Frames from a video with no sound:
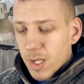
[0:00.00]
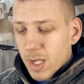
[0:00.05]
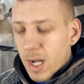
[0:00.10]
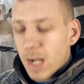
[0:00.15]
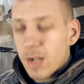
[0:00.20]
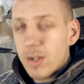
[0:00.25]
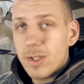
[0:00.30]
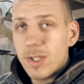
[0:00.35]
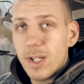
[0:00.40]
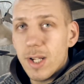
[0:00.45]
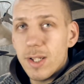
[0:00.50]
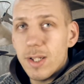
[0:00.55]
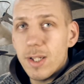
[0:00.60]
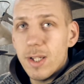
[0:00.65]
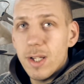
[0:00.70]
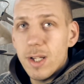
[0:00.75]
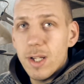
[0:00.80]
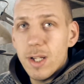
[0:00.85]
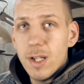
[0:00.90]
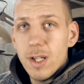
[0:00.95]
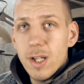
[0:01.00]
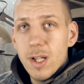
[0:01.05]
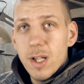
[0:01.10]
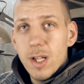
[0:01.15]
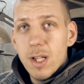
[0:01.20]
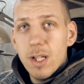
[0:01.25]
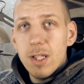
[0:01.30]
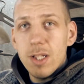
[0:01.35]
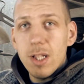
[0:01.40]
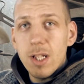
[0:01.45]
Karsten,
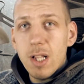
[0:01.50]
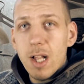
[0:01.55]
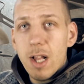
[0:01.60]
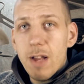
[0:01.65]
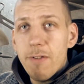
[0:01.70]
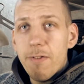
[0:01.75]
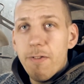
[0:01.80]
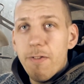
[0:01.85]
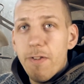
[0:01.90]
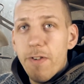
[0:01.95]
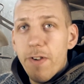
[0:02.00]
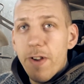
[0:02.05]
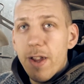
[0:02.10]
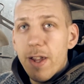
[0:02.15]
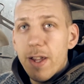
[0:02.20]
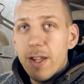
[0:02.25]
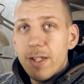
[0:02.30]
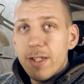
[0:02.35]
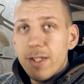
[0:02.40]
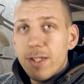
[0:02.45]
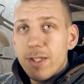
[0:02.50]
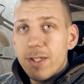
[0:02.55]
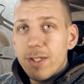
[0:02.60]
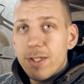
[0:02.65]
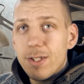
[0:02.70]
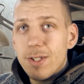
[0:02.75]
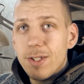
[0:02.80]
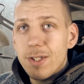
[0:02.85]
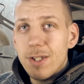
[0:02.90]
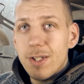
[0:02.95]
the knife
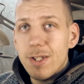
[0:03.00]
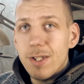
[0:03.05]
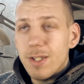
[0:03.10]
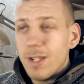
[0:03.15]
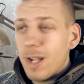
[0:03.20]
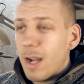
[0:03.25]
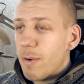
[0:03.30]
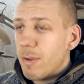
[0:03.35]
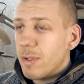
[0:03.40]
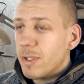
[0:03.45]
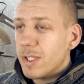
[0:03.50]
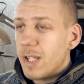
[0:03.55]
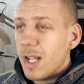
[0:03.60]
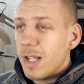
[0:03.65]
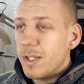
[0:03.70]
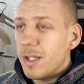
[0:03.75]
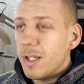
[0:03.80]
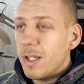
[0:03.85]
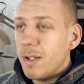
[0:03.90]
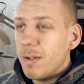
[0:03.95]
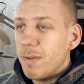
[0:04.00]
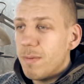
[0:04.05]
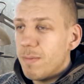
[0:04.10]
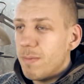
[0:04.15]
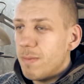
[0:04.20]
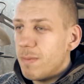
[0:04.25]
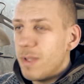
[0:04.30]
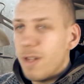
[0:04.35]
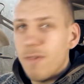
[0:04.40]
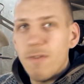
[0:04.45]
is, I will send it.
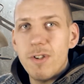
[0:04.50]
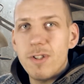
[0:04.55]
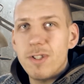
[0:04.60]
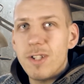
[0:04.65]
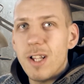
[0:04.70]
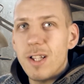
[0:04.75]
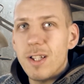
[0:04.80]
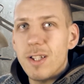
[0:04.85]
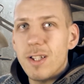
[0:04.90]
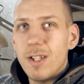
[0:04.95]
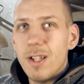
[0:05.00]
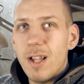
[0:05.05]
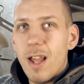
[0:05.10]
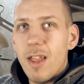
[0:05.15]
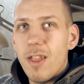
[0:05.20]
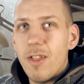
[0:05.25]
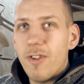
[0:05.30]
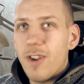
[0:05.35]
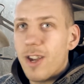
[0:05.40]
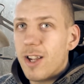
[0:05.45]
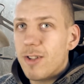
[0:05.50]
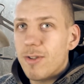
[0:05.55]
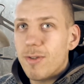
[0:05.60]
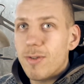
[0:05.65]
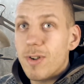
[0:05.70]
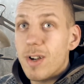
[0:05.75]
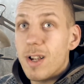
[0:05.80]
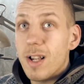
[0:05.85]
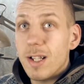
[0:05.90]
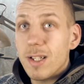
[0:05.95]
Never send anything to
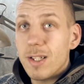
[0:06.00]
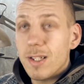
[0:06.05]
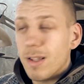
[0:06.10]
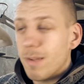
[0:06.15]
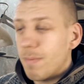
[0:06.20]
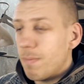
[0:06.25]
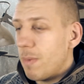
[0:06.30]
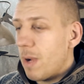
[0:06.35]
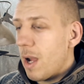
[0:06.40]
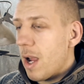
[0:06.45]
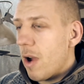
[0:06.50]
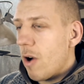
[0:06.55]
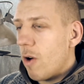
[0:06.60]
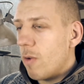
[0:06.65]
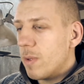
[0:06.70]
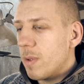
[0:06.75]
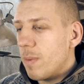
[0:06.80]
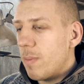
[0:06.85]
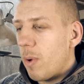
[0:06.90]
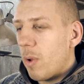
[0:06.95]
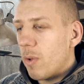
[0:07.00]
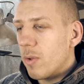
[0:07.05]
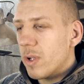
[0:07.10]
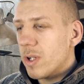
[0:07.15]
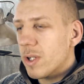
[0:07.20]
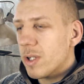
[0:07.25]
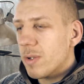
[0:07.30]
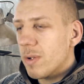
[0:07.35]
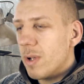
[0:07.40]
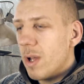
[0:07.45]
Greenland. I hope the
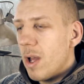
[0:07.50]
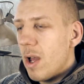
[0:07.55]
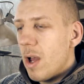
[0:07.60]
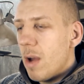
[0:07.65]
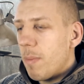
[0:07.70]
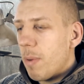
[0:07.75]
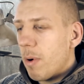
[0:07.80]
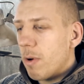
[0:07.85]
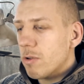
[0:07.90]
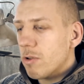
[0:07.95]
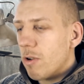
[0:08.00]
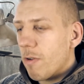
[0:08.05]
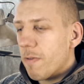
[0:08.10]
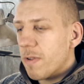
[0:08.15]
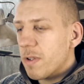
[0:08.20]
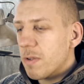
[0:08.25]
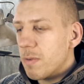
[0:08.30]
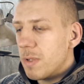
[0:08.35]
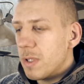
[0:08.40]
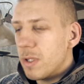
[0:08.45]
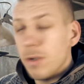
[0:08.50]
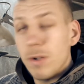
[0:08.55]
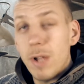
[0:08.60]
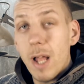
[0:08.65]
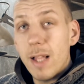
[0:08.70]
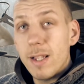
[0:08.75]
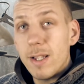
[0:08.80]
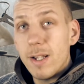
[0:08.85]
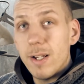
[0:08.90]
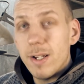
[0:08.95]
Polish post office will do
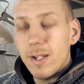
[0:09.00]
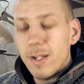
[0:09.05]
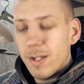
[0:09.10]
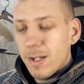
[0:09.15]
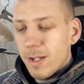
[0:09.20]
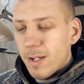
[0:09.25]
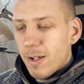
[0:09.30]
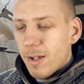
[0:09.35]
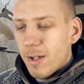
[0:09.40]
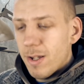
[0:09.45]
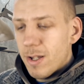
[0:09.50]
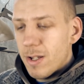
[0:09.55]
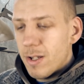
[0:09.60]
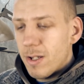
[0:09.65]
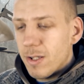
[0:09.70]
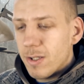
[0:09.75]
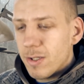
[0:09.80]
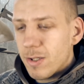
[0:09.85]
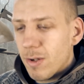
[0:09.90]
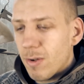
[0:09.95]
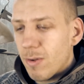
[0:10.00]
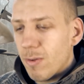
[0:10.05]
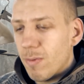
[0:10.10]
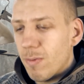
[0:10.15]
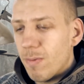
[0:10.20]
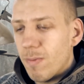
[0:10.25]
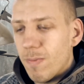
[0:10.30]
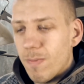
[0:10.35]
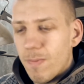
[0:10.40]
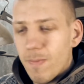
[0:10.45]
that. So
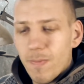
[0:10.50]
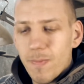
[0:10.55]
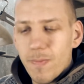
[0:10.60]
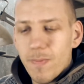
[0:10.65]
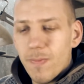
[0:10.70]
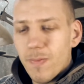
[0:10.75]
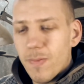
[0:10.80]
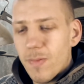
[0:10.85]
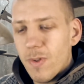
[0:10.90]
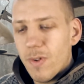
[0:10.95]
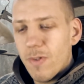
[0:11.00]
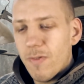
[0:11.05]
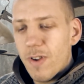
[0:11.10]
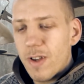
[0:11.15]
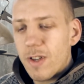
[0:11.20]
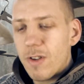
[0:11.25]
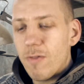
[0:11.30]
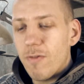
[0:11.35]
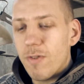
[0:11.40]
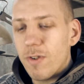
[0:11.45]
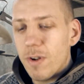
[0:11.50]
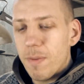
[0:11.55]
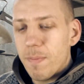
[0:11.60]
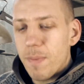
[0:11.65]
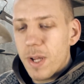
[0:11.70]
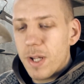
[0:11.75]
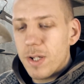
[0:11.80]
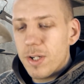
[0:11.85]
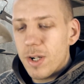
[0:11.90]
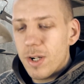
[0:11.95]
thank you for the
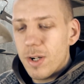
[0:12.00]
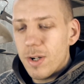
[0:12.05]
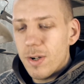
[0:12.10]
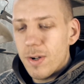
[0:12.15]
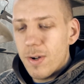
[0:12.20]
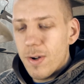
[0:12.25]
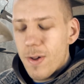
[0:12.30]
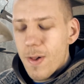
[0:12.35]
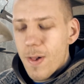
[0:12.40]
picture.